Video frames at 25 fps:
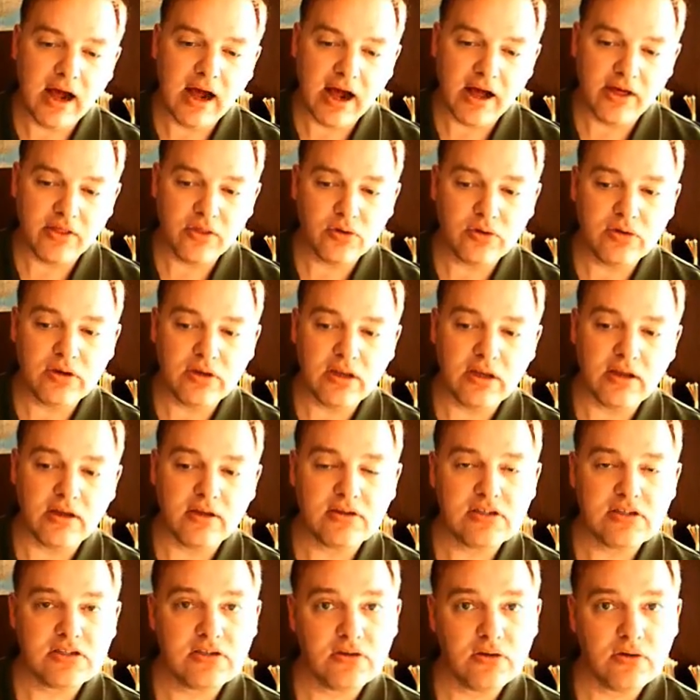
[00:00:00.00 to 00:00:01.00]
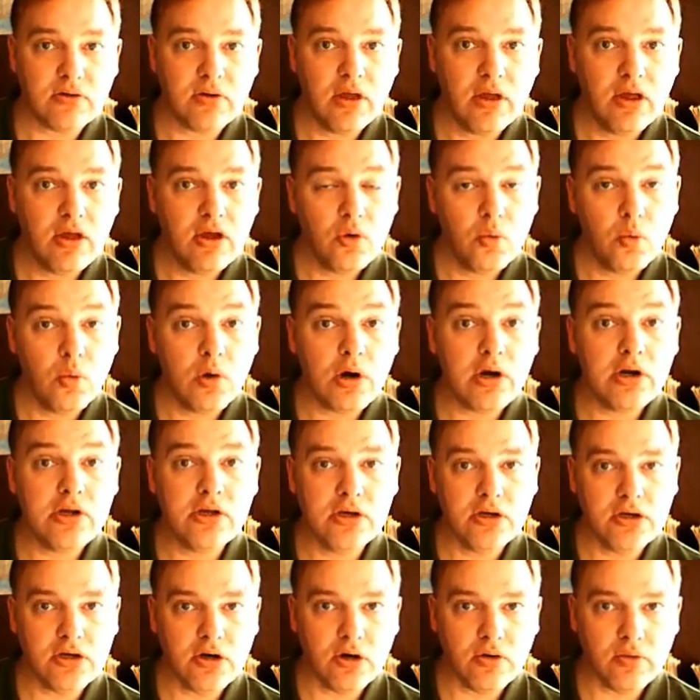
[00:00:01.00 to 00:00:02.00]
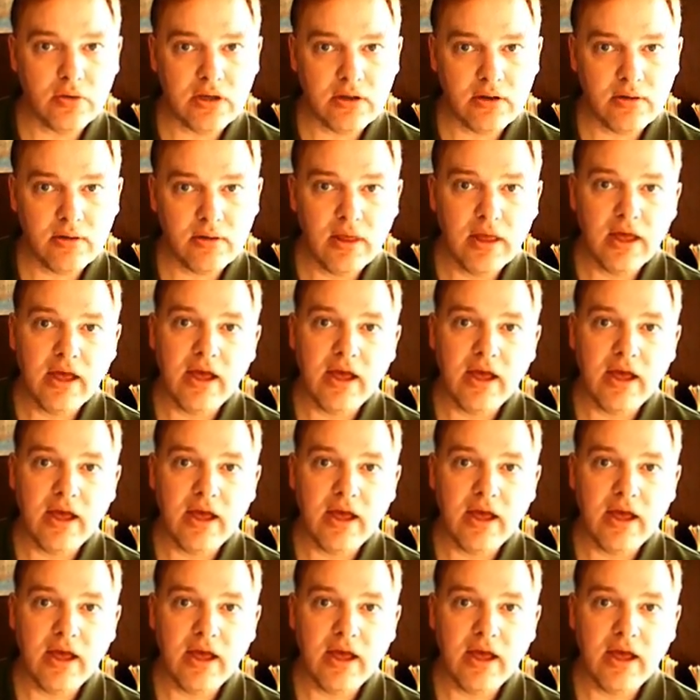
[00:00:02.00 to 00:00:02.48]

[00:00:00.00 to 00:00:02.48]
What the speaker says: ¿A dónde? So, where are you going?